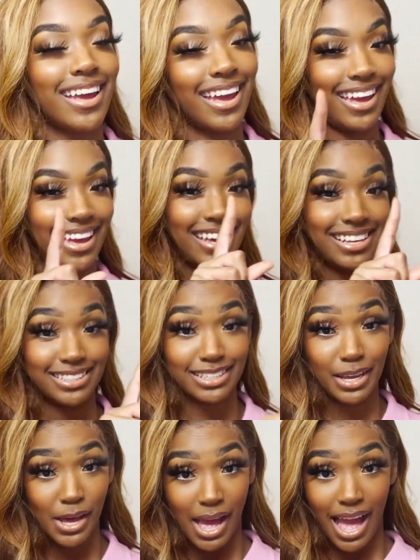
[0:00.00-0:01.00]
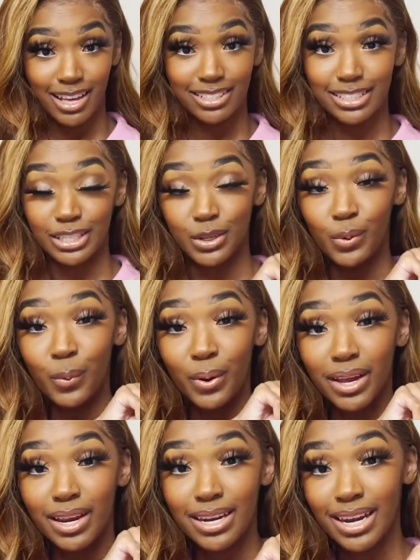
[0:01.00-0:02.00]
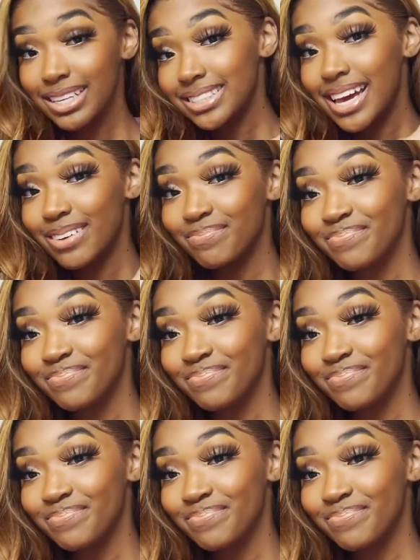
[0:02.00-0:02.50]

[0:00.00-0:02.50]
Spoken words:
and I'll see you next time.